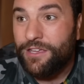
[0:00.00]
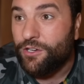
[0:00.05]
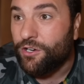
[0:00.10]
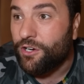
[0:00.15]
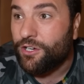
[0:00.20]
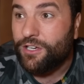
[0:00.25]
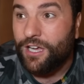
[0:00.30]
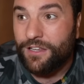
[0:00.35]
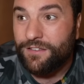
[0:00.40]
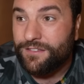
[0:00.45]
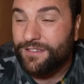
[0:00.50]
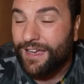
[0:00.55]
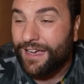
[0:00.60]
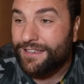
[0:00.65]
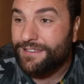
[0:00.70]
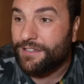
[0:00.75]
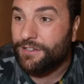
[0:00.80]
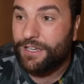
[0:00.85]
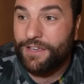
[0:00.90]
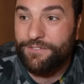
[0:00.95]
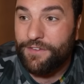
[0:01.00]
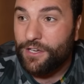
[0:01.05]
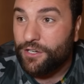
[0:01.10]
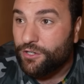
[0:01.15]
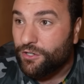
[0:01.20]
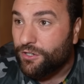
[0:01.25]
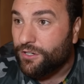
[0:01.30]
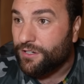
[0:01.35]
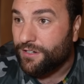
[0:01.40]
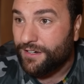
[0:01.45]
your contact and give you a
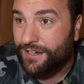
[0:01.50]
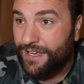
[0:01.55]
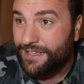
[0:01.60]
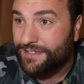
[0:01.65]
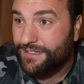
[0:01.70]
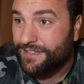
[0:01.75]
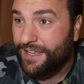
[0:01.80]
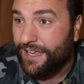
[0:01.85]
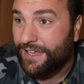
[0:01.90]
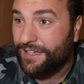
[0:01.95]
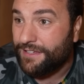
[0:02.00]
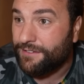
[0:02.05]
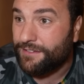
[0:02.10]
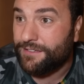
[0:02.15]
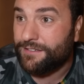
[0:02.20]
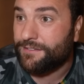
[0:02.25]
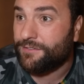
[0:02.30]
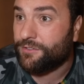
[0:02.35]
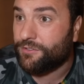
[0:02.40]
call on a later date and